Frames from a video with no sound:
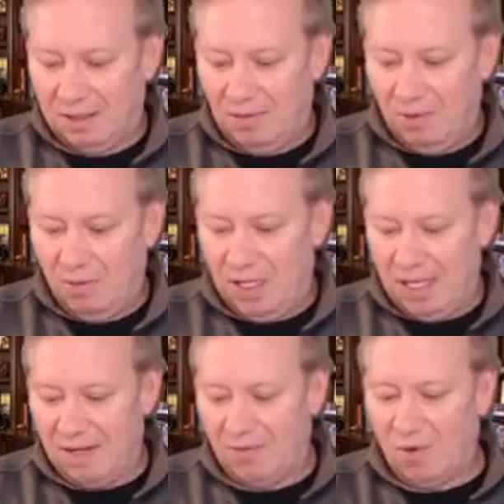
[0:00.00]
who do we
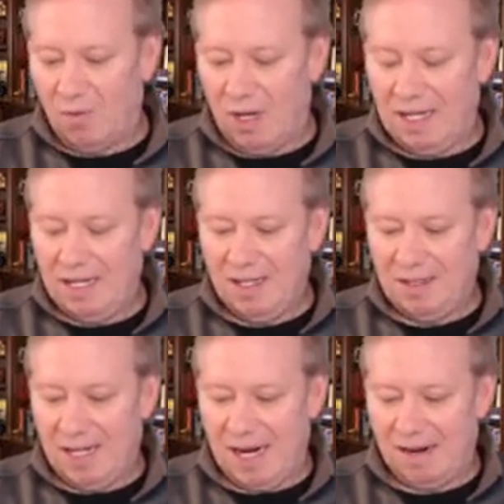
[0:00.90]
have? Hawaii.
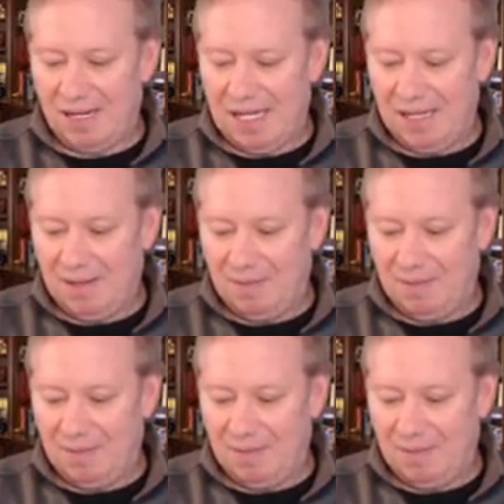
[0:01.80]
There's Harriet.